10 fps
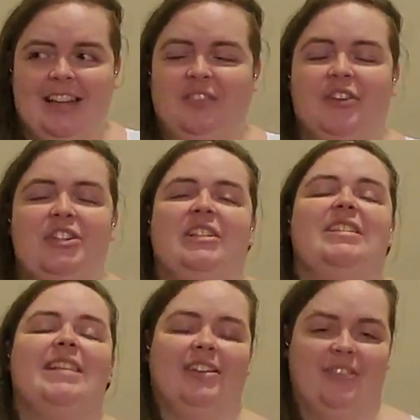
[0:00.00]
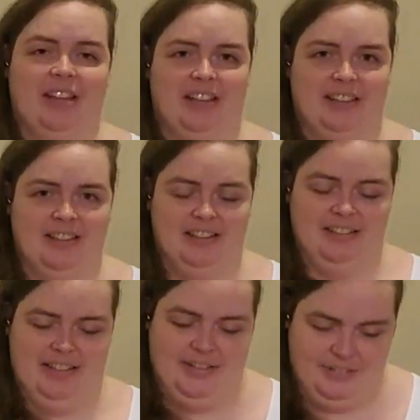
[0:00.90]
And we'll do the same thing on
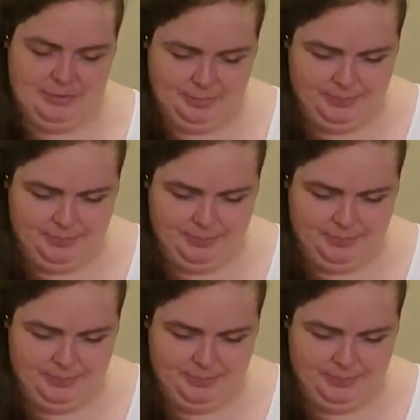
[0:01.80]
the left.